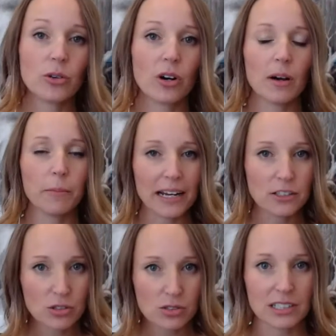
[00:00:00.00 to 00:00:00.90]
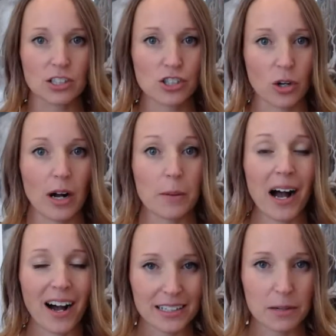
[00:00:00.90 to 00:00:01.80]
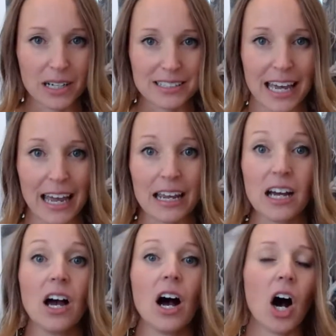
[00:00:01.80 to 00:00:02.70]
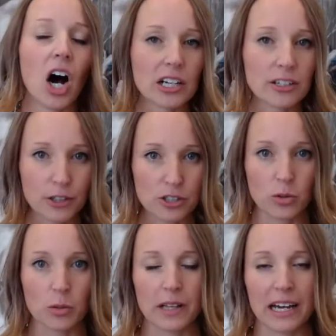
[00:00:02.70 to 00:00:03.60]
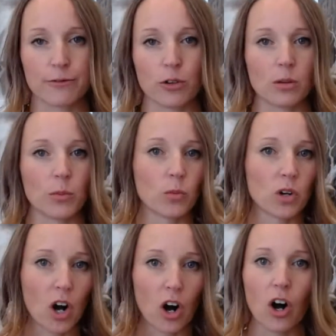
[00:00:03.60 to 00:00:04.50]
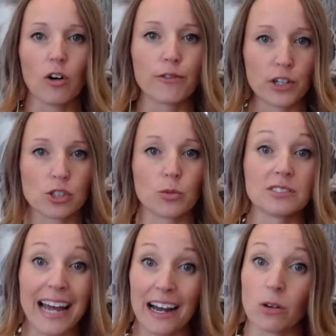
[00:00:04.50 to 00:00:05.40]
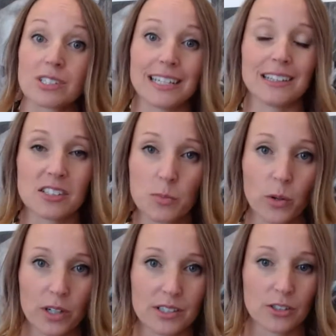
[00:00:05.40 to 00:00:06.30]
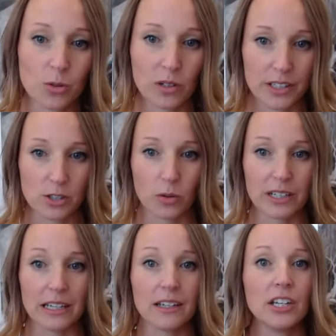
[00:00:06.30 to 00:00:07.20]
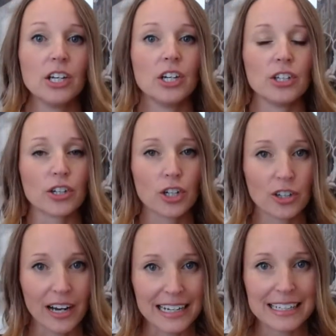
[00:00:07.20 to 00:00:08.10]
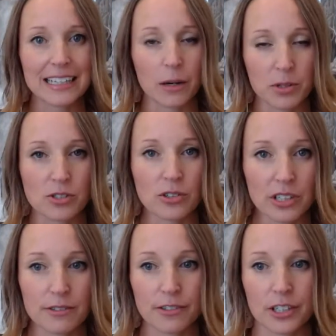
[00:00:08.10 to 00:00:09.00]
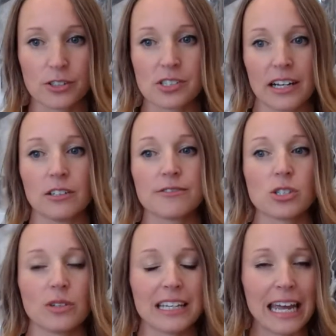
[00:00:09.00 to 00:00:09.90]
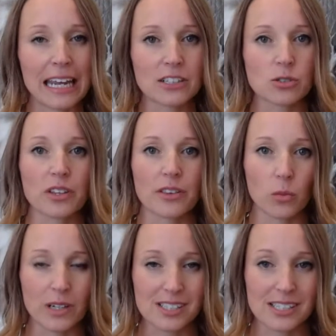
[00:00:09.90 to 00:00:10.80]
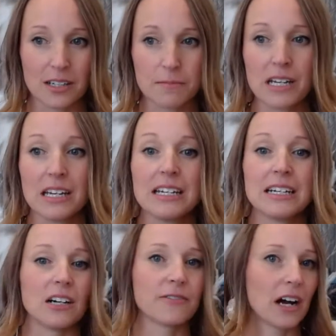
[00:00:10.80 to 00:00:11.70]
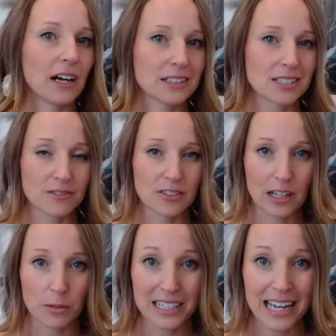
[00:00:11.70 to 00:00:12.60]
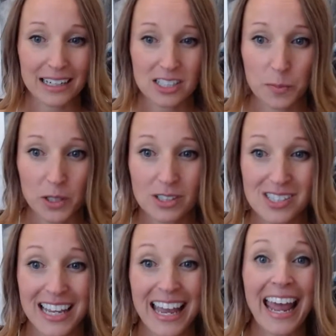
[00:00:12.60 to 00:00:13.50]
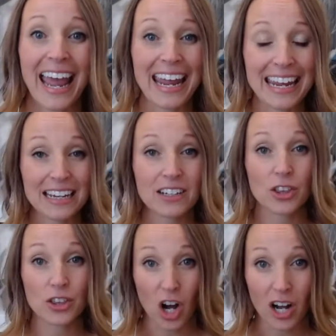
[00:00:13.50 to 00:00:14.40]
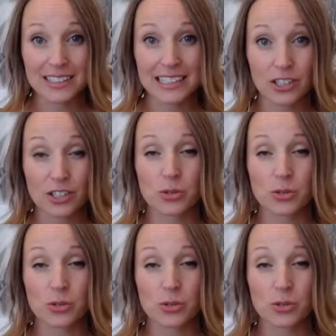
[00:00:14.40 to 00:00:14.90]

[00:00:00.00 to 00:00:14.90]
By choosing to show up on a Monday on a virtual platform when we're all virtualed out at this point in 2020, you're creating the opportunity for yourself to engage with the wisdom of cognitive development experts and thought leaders who